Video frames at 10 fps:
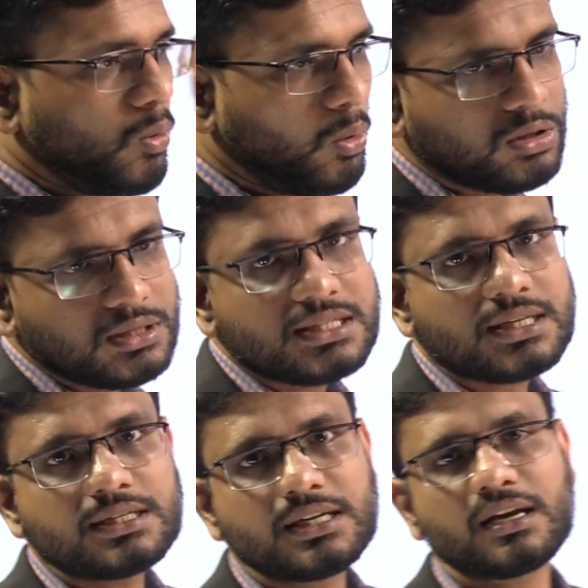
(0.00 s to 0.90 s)
All the
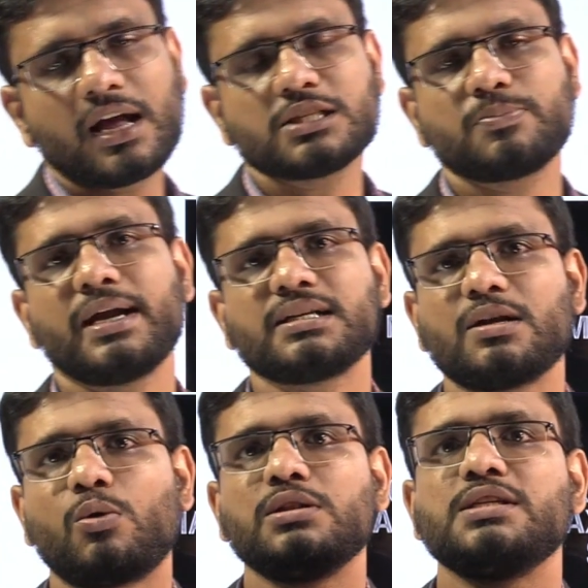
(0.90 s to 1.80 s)
surgical aspects
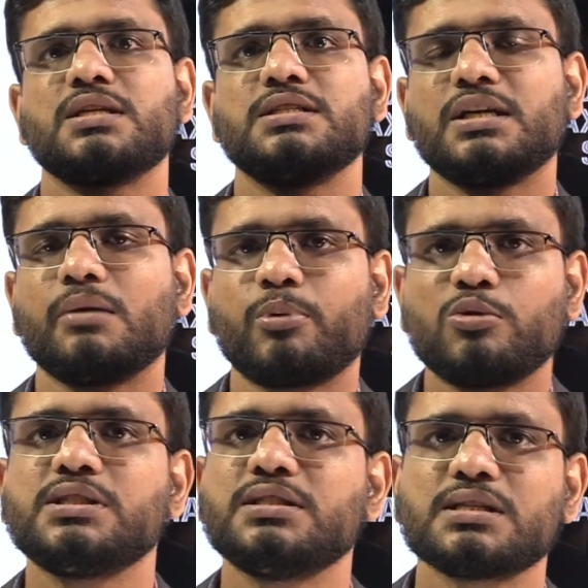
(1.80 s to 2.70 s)
and all the surgical
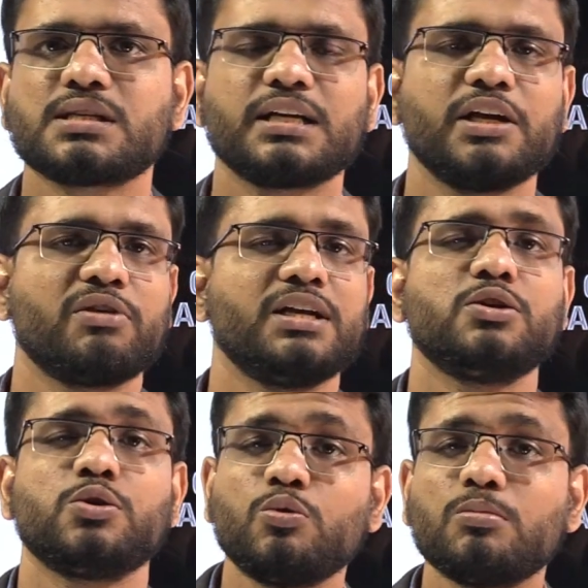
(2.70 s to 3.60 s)
procedures are
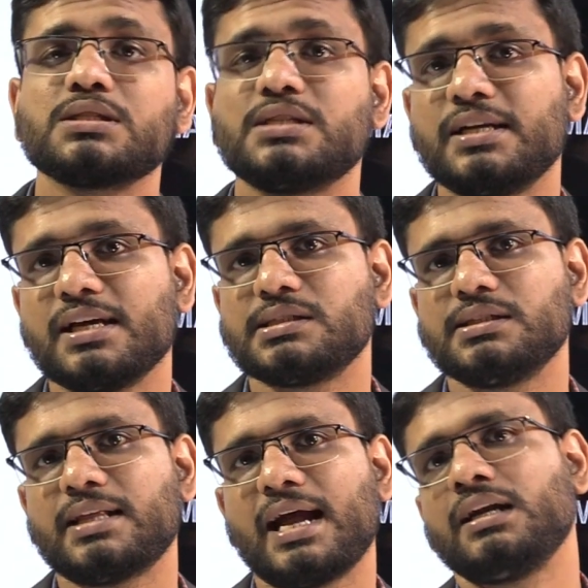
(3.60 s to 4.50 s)
given too much details
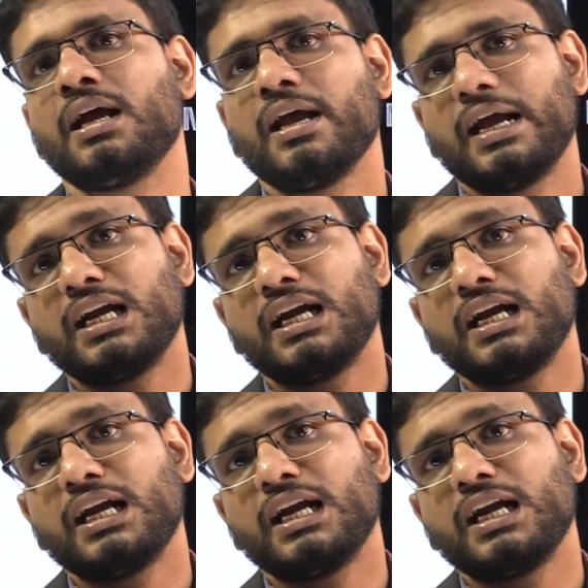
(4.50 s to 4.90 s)
in that.